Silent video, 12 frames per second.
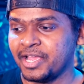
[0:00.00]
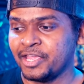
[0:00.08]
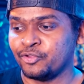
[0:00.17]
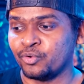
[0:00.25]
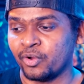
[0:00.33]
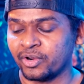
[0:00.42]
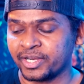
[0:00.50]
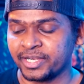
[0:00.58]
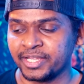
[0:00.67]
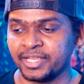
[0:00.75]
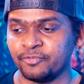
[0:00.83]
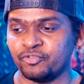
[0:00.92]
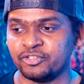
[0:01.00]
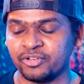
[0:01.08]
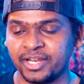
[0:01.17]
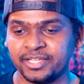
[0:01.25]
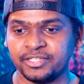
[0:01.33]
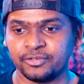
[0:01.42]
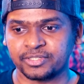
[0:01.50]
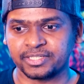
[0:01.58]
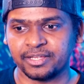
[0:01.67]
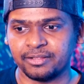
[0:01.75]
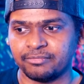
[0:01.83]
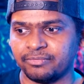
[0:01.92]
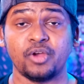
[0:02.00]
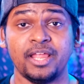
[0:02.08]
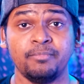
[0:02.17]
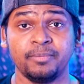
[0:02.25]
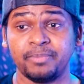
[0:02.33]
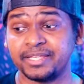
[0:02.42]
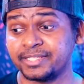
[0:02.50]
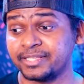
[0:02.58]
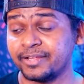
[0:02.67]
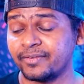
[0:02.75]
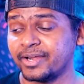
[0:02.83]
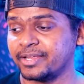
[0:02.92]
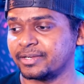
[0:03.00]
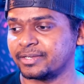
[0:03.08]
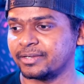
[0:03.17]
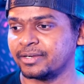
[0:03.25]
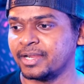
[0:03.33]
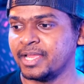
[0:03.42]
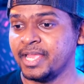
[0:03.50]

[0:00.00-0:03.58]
you already visualize yourself. So I'll be placing the radiator